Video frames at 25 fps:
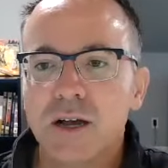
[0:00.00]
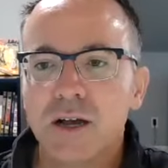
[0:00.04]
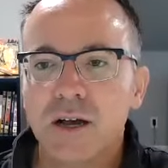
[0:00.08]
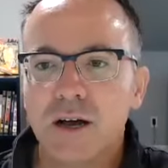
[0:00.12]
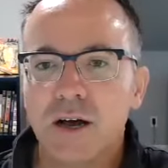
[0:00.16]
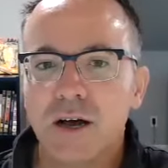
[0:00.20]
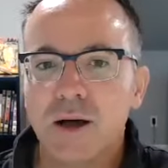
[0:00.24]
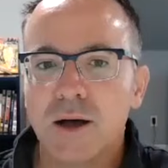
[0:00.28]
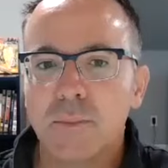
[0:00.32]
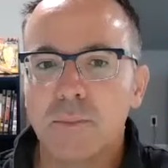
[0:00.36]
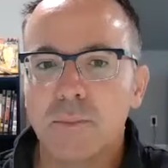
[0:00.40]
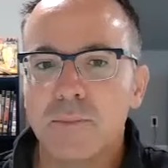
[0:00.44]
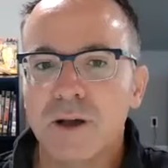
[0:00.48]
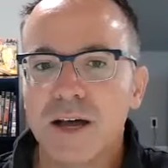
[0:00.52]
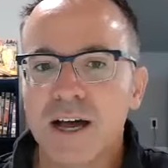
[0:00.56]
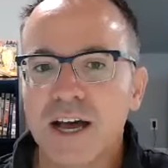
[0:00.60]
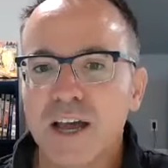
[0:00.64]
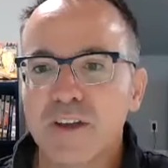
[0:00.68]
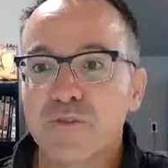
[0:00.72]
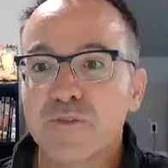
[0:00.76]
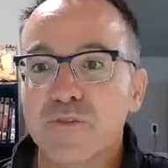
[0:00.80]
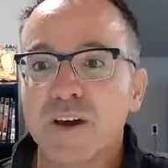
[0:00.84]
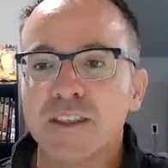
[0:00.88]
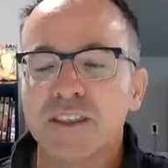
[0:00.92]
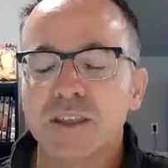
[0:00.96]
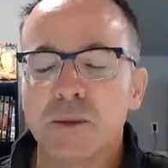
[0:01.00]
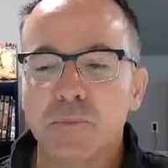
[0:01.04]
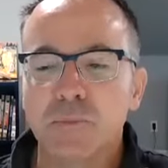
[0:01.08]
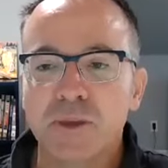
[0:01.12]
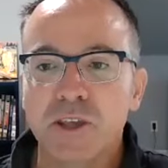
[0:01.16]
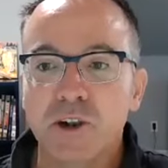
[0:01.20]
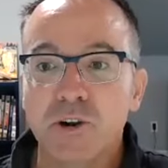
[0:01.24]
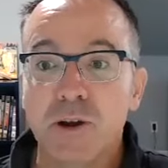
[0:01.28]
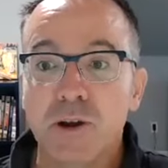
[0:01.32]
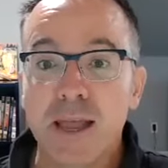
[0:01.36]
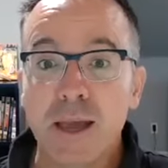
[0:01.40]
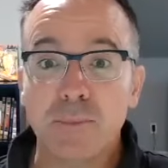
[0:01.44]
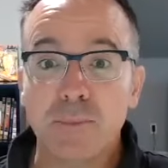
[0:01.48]
Um, I find that
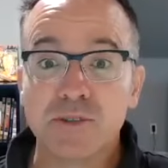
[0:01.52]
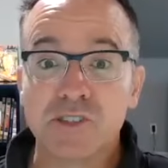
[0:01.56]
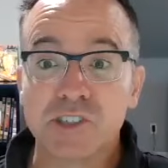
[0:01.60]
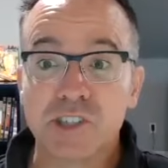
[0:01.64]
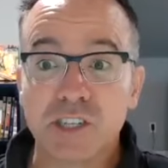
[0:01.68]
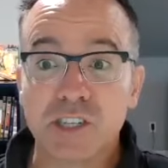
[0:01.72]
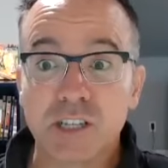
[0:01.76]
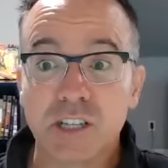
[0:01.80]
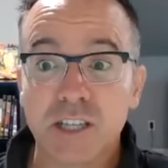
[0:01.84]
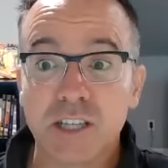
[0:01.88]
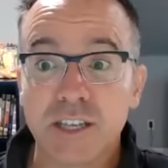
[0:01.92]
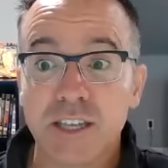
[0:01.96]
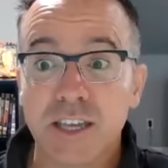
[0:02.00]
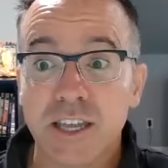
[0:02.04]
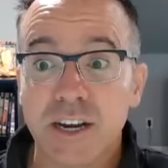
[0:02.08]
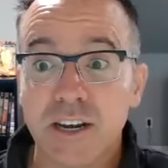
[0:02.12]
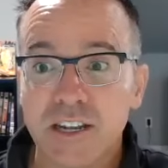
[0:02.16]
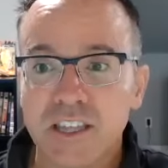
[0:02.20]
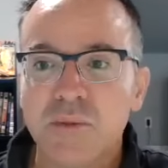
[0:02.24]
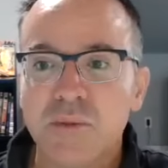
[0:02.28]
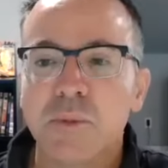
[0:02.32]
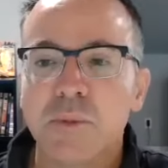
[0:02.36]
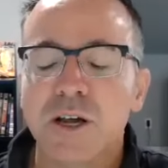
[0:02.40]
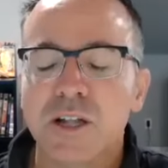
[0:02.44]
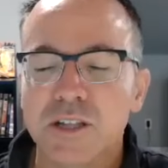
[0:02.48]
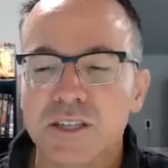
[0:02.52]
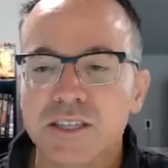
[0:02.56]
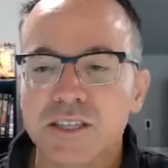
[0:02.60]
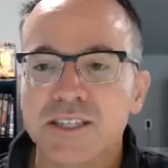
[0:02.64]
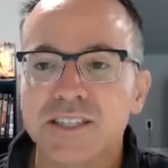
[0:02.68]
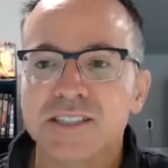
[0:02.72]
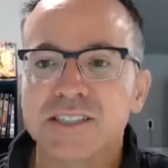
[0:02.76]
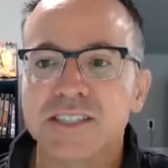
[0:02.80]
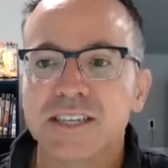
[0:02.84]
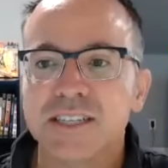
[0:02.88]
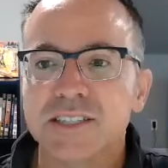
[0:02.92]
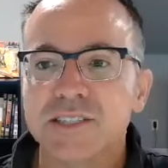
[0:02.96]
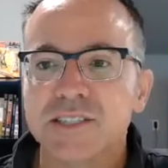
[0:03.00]
Peter happens to click on an email he
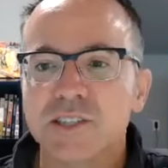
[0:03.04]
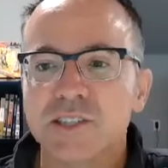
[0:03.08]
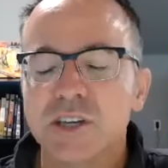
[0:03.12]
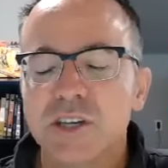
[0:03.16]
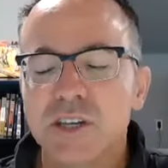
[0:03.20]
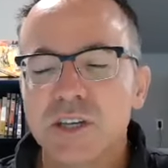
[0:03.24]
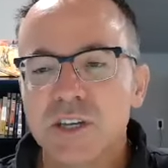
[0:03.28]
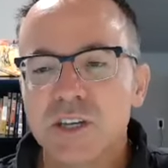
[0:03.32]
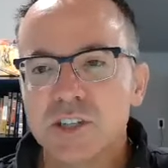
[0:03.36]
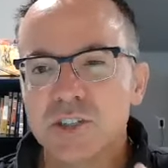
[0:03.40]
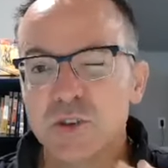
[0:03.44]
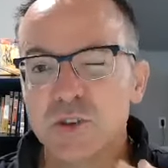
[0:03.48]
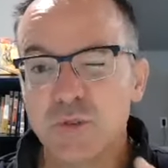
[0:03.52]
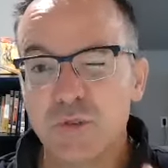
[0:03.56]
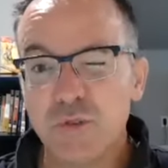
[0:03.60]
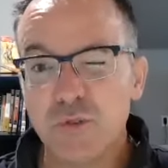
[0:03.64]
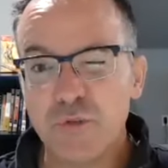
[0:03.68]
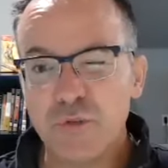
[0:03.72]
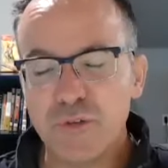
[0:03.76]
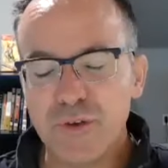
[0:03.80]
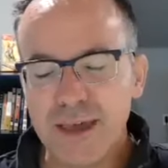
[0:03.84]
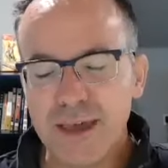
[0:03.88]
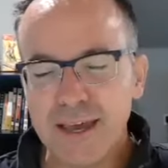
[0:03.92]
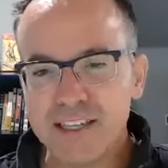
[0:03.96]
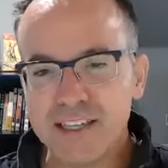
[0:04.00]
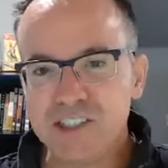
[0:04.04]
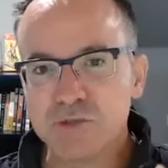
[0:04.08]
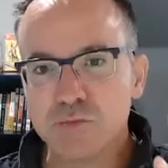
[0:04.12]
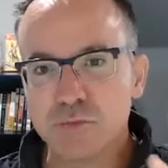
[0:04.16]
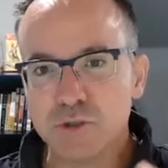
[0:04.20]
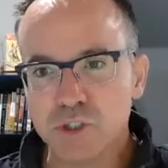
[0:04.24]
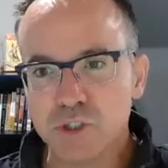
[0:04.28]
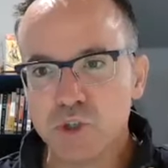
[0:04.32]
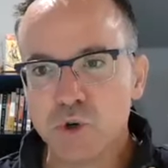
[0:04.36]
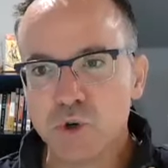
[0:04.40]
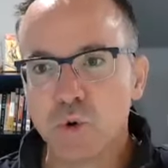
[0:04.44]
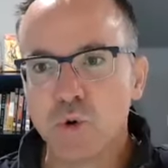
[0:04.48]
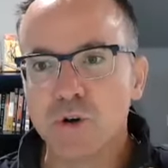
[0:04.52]
sends. So the vast
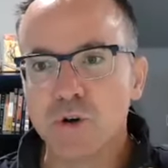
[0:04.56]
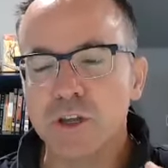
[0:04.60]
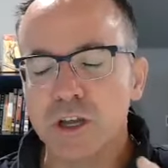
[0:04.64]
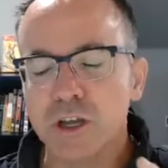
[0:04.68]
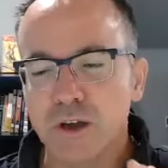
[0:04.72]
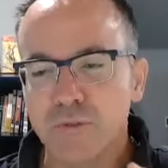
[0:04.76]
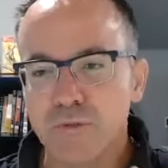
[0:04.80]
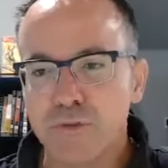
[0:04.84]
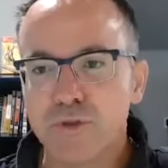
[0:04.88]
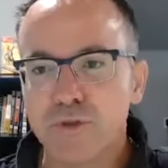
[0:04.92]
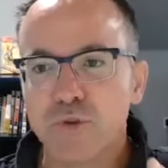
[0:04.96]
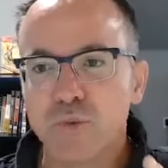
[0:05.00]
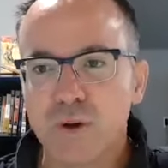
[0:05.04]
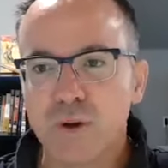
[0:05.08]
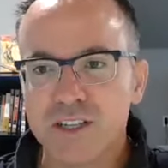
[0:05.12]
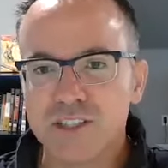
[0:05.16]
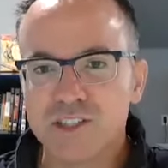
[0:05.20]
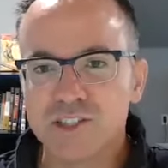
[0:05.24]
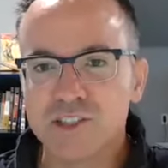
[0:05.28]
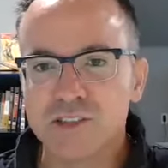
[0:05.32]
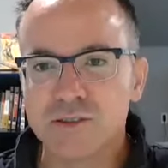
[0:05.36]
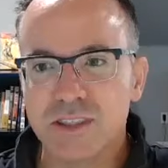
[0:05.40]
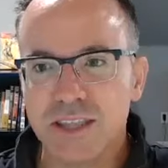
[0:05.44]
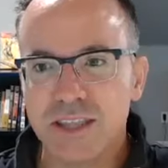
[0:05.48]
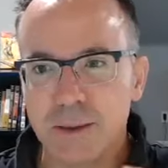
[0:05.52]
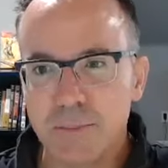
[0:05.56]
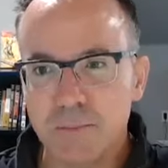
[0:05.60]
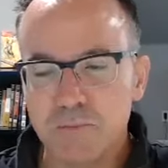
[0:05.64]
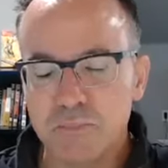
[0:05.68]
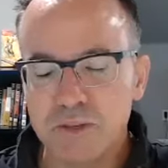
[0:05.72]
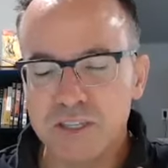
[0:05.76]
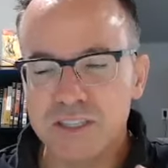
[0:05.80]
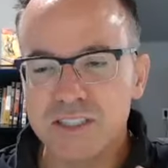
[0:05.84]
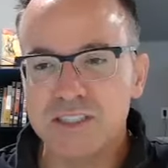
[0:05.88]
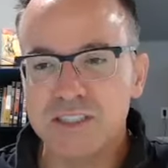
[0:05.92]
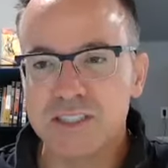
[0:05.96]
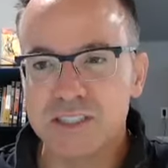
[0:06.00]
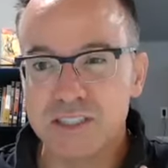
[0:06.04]
majority of threats that
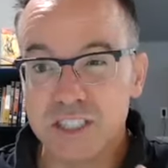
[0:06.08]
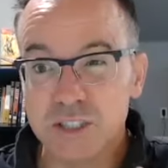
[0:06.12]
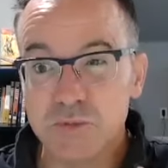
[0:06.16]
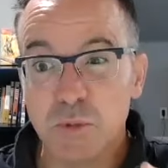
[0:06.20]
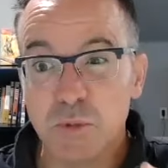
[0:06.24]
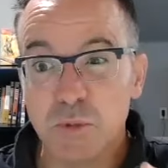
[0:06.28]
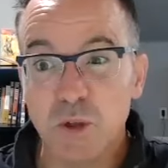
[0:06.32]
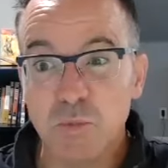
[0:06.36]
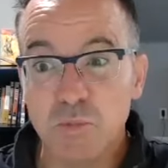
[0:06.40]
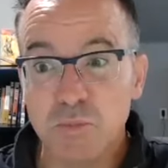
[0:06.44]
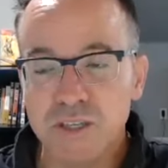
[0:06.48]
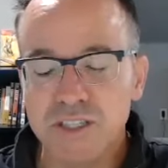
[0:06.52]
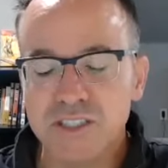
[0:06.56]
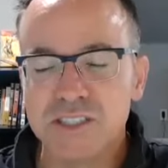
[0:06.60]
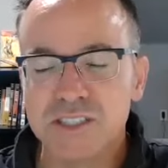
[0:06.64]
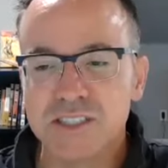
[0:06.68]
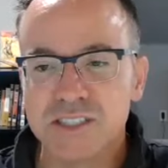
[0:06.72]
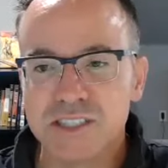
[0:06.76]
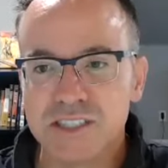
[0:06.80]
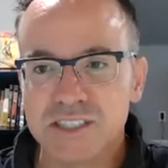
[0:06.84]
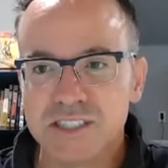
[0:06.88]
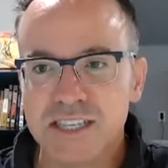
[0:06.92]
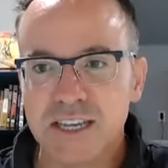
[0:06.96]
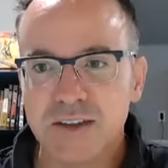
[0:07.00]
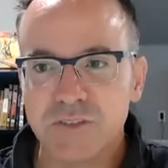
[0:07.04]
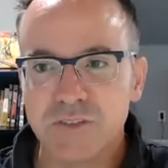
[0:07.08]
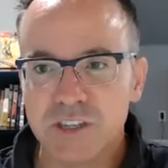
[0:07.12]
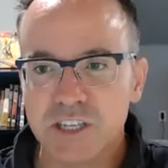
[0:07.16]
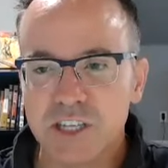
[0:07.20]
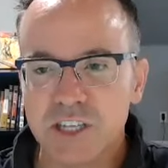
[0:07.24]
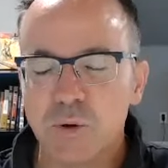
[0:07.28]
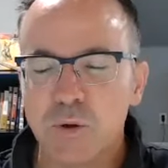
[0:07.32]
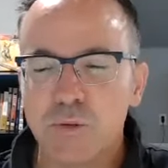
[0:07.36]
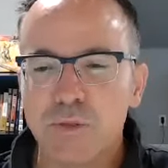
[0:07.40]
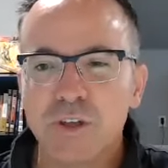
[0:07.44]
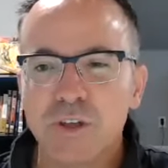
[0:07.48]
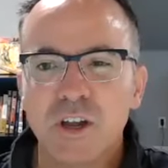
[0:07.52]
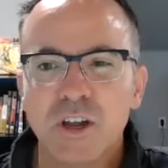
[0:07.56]
business, small businesses have to
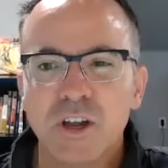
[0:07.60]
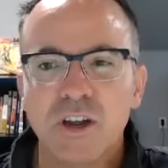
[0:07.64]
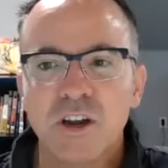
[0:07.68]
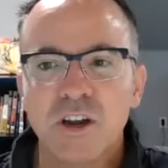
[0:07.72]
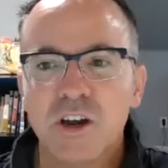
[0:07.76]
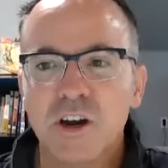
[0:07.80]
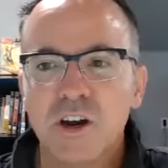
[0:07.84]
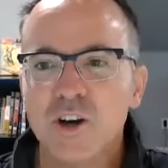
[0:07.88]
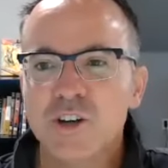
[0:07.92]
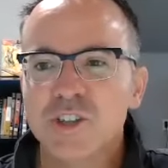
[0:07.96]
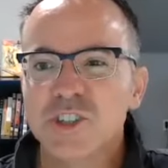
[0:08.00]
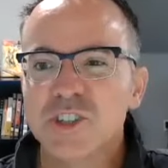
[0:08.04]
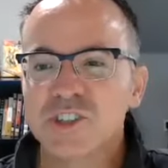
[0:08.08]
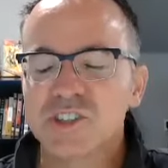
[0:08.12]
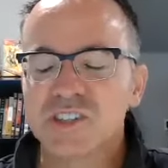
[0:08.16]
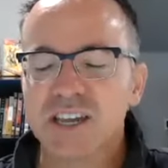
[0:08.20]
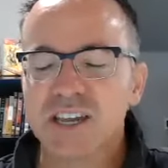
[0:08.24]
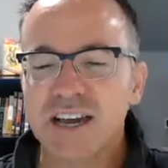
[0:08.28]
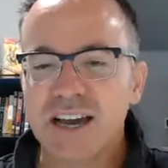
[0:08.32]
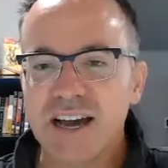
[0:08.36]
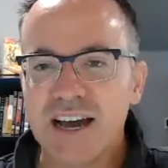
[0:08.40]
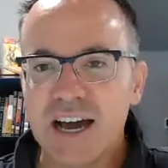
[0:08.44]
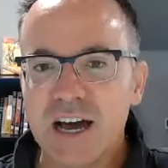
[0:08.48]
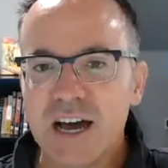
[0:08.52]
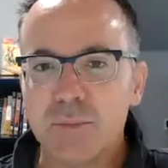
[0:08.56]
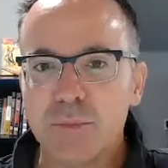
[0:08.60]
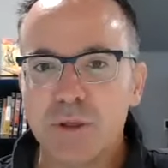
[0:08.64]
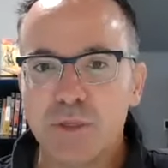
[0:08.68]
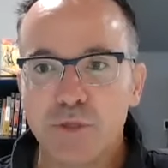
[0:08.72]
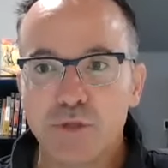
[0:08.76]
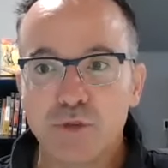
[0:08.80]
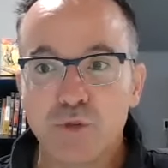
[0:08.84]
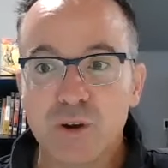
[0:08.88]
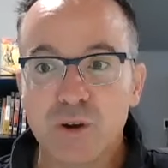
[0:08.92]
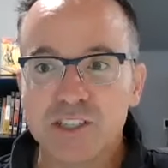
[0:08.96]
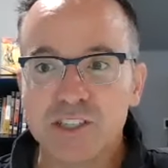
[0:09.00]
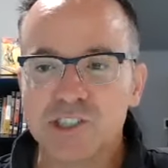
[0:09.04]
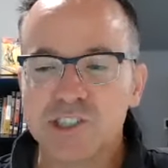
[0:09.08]
deal with are just common
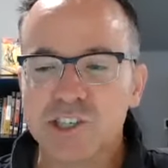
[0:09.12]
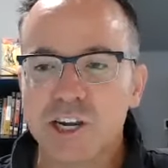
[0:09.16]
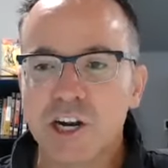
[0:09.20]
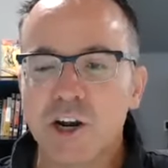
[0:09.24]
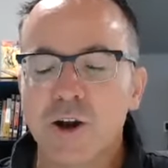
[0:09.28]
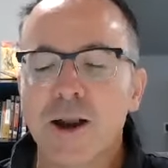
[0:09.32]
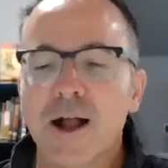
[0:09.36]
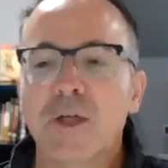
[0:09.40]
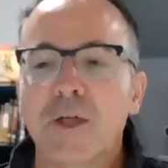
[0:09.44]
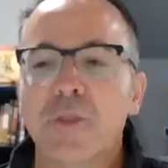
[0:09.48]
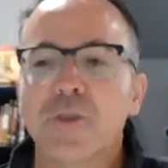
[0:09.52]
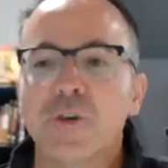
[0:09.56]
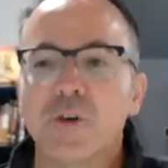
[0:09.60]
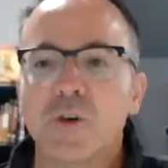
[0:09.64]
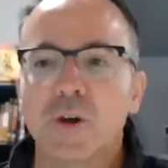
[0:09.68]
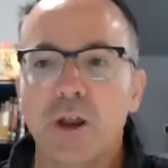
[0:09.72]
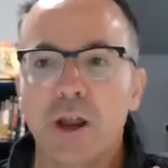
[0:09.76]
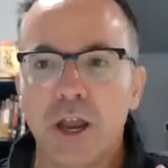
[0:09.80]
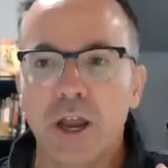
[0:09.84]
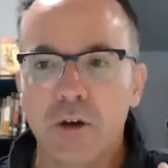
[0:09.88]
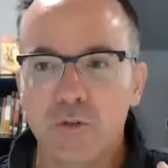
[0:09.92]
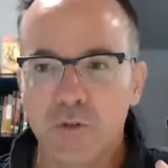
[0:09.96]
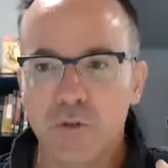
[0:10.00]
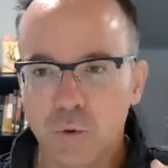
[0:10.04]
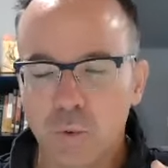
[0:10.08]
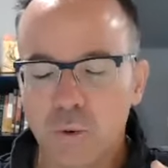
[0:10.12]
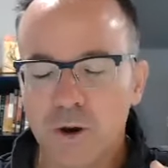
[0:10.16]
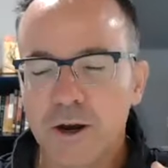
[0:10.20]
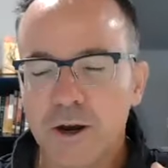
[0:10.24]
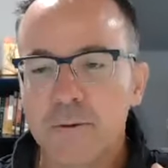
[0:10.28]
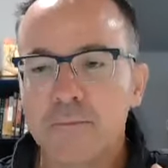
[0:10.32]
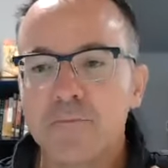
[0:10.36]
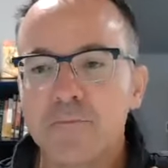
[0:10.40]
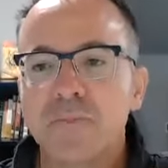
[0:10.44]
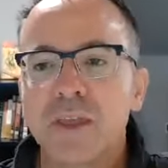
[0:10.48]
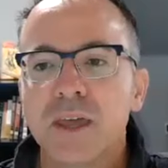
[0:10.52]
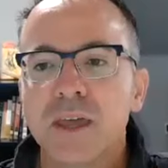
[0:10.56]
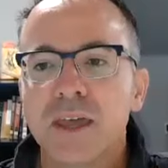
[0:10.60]
threats that are out there
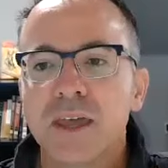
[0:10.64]
everywhere.